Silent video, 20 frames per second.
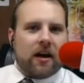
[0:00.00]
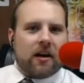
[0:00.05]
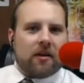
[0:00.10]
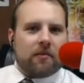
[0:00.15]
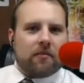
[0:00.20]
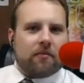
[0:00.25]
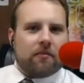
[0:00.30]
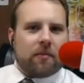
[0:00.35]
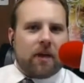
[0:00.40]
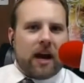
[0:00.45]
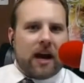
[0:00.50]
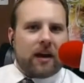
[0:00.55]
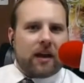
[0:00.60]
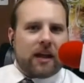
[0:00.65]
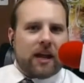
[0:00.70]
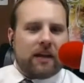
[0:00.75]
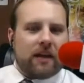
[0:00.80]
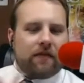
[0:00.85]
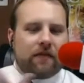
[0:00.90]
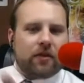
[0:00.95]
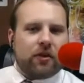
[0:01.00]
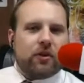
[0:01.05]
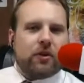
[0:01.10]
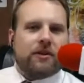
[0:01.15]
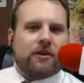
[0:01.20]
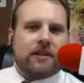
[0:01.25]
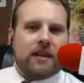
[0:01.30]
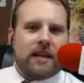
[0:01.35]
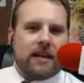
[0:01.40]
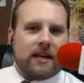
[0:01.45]
I'd like for you
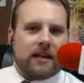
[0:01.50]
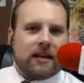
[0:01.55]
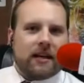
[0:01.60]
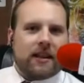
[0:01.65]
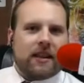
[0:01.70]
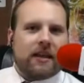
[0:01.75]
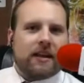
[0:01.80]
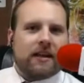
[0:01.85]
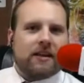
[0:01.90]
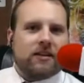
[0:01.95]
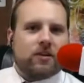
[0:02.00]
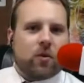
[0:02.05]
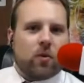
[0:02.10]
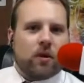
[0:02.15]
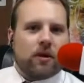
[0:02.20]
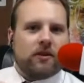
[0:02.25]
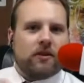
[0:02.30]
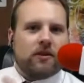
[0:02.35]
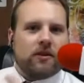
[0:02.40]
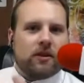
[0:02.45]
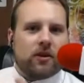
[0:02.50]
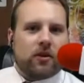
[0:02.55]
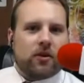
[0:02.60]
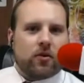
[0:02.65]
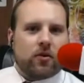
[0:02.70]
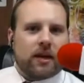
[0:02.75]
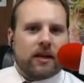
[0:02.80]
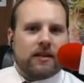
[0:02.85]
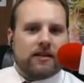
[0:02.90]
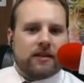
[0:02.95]
to take it. I think it's going to
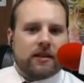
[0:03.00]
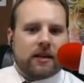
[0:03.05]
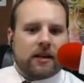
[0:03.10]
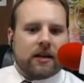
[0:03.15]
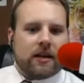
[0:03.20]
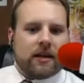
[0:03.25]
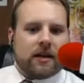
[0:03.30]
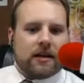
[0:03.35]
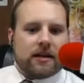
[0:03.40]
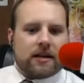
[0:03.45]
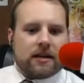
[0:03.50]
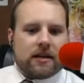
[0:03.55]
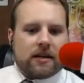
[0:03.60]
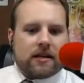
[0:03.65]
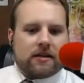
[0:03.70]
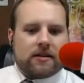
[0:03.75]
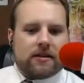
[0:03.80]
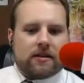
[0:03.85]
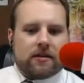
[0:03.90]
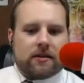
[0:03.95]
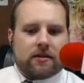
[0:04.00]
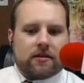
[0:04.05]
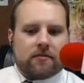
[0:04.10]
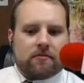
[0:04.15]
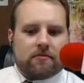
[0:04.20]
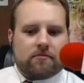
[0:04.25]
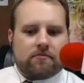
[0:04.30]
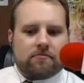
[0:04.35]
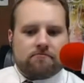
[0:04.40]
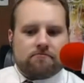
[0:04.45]
create
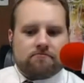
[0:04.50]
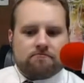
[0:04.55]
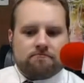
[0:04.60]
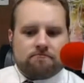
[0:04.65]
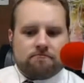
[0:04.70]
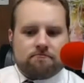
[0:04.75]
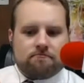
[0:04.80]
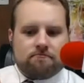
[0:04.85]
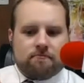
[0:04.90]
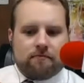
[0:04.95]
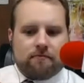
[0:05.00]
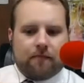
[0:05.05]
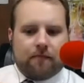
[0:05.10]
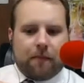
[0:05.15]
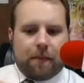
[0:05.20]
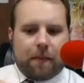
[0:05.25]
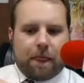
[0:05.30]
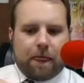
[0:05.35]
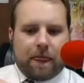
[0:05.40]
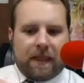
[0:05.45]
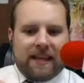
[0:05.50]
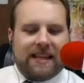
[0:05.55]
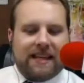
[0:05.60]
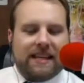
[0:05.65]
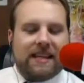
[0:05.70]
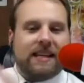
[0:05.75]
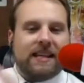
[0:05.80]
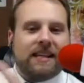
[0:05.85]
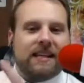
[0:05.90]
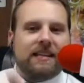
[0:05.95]
some
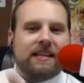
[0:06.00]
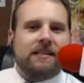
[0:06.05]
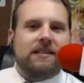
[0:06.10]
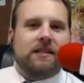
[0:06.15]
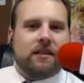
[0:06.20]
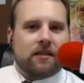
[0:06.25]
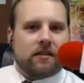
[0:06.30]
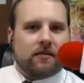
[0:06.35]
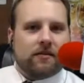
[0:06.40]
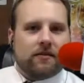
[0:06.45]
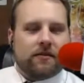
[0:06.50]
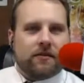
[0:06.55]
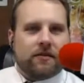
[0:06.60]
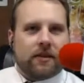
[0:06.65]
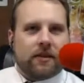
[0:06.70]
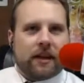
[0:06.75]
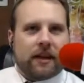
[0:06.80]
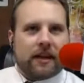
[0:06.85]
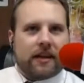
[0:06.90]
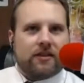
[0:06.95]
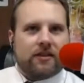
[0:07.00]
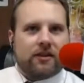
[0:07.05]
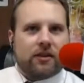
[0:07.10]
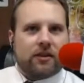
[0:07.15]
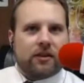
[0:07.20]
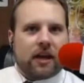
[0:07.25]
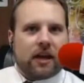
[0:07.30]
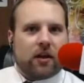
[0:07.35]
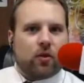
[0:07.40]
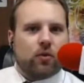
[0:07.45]
ease of, I guess,
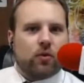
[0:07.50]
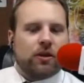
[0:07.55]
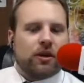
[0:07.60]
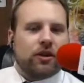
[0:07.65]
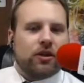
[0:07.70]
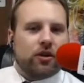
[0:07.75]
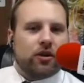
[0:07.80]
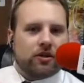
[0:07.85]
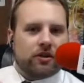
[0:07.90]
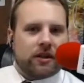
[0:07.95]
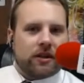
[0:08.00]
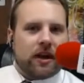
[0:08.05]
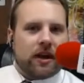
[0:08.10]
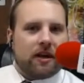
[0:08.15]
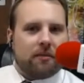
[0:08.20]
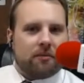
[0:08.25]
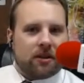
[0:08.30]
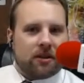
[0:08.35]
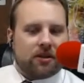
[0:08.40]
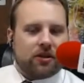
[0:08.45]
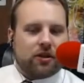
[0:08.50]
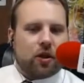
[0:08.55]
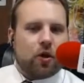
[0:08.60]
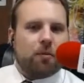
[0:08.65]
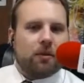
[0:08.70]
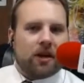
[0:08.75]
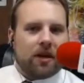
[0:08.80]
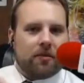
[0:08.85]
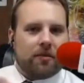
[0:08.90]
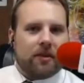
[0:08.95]
not only your time, but it should
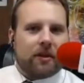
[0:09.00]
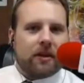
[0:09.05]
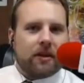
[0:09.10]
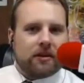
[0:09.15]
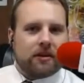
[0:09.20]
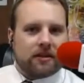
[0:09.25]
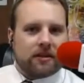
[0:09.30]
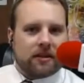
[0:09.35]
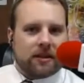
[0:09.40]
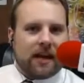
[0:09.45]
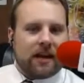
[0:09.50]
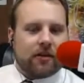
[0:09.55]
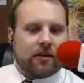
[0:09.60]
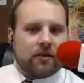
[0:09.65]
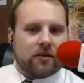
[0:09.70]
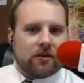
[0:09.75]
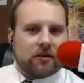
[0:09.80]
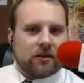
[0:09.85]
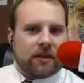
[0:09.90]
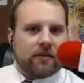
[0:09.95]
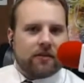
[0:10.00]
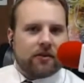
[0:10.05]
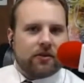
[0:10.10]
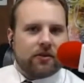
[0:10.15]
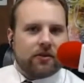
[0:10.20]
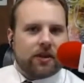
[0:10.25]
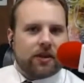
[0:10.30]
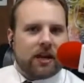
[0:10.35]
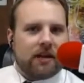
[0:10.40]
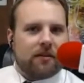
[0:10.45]
open up things and allow you to leverage
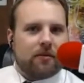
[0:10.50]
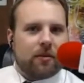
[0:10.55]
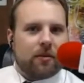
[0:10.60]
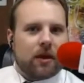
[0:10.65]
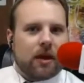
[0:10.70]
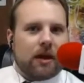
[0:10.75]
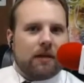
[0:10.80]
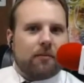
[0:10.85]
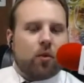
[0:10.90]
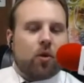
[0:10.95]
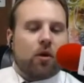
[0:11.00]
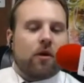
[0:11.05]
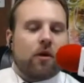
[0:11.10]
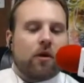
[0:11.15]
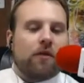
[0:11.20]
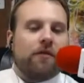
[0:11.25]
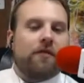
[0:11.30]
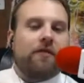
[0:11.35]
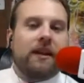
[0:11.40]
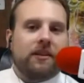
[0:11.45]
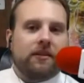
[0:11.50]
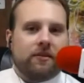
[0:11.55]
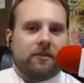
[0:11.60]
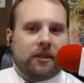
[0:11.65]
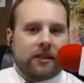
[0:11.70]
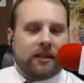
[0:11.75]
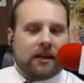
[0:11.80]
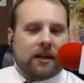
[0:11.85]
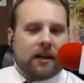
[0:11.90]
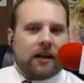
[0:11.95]
your time more
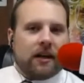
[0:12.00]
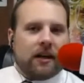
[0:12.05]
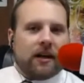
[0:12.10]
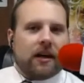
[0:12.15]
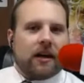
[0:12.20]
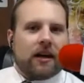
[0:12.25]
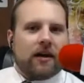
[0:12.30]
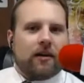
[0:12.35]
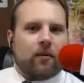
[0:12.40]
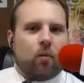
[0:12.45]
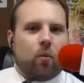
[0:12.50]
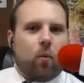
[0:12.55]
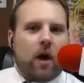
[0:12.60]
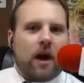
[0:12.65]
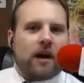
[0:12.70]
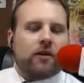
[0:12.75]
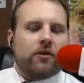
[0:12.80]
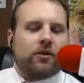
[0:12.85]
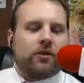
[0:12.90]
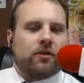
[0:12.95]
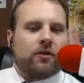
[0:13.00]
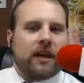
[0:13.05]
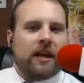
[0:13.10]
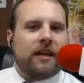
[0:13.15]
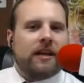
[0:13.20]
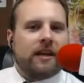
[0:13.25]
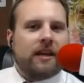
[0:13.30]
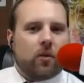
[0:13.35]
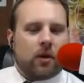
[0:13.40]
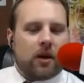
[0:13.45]
effectively. Why don't you
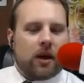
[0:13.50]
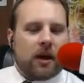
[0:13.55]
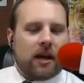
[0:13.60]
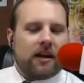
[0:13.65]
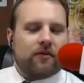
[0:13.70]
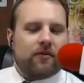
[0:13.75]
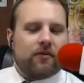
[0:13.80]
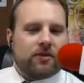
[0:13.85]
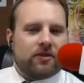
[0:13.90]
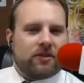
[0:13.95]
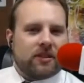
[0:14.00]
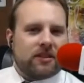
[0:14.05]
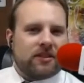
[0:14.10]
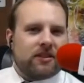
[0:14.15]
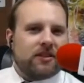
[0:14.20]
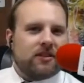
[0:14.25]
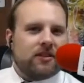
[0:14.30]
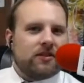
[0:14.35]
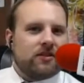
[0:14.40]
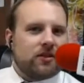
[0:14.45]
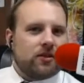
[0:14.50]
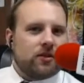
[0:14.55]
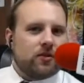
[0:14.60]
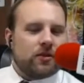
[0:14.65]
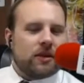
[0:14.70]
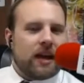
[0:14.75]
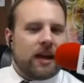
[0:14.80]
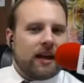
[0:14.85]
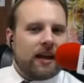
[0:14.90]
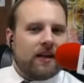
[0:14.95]
take it? What kind of resistance do you
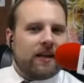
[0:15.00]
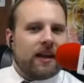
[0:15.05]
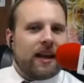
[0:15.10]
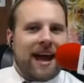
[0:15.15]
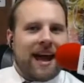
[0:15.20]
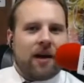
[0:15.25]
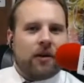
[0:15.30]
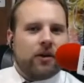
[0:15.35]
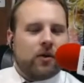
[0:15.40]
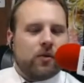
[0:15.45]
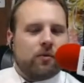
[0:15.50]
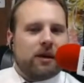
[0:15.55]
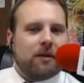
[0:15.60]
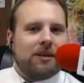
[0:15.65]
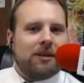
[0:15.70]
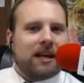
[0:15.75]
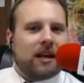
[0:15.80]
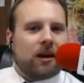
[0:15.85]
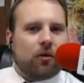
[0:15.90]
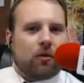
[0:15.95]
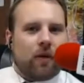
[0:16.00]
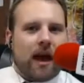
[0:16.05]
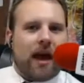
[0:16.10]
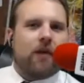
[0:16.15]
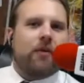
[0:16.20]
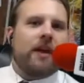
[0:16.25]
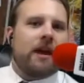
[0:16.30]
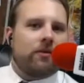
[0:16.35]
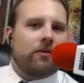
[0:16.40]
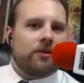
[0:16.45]
get, and then how do you maybe get
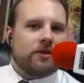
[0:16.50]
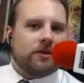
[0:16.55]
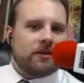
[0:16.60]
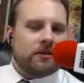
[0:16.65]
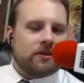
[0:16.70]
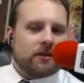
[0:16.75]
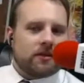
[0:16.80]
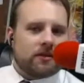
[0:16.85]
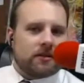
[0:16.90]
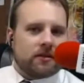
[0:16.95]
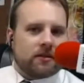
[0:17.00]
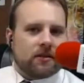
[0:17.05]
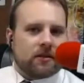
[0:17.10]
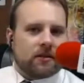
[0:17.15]
around that resistance?